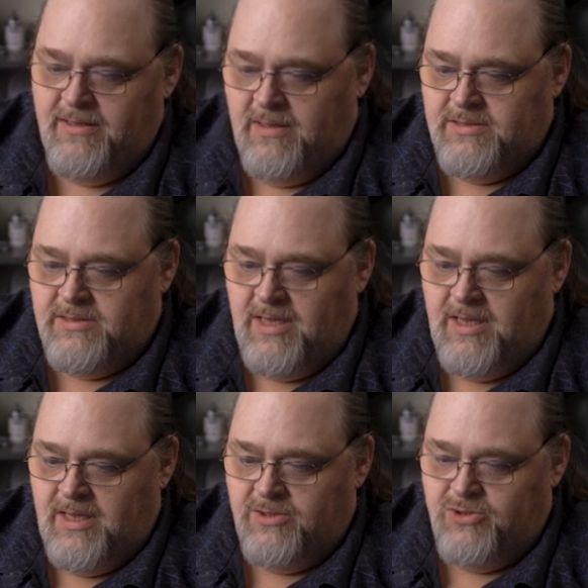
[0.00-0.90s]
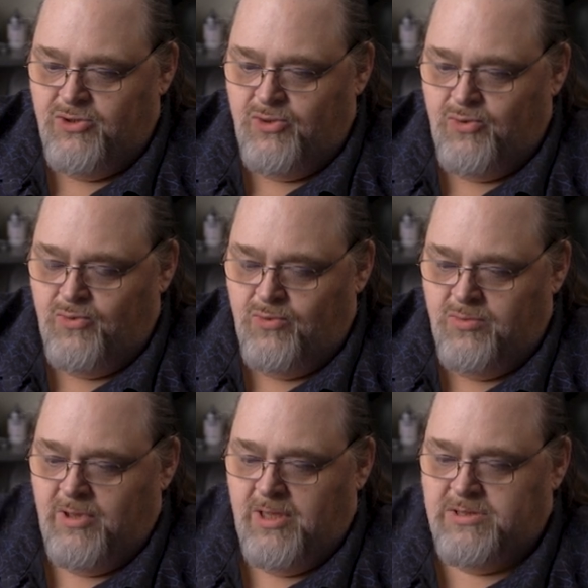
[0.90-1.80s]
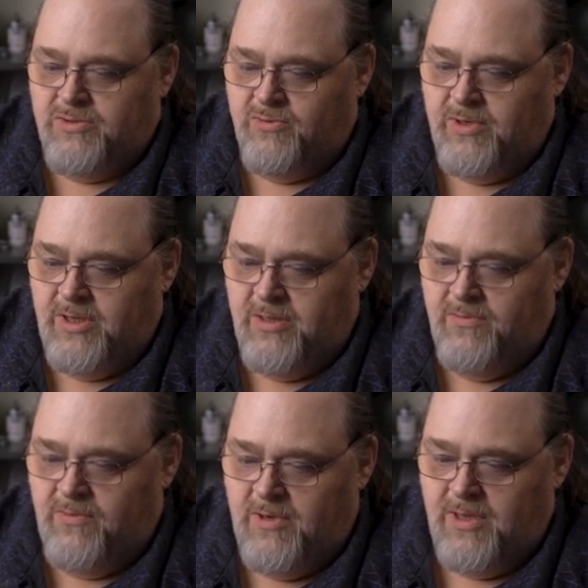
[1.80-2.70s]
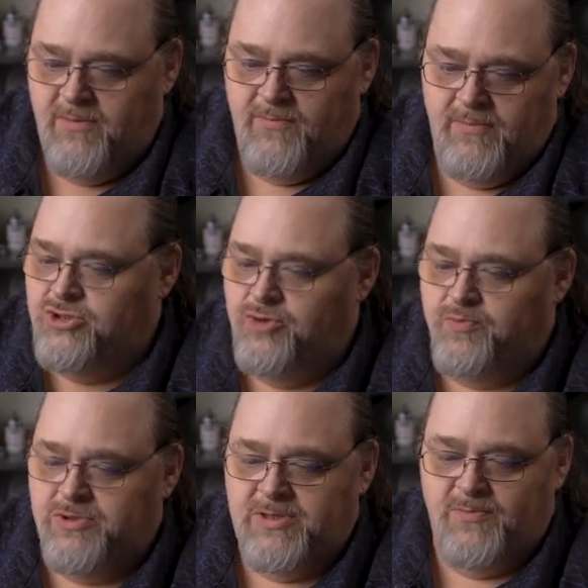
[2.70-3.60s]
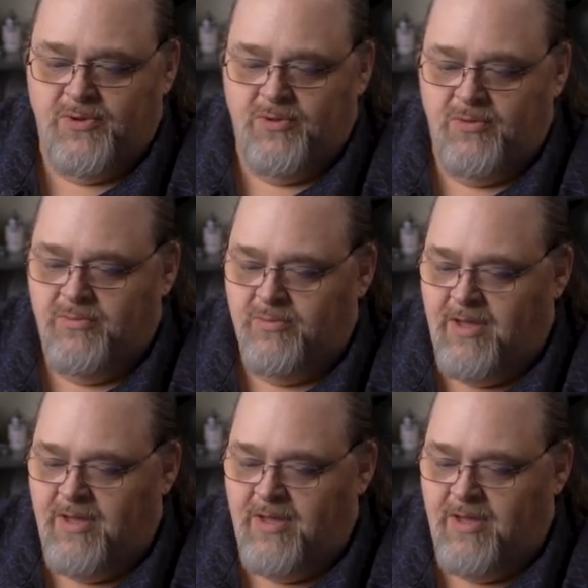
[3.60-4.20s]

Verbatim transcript: let's say two plus three, right? Super simple.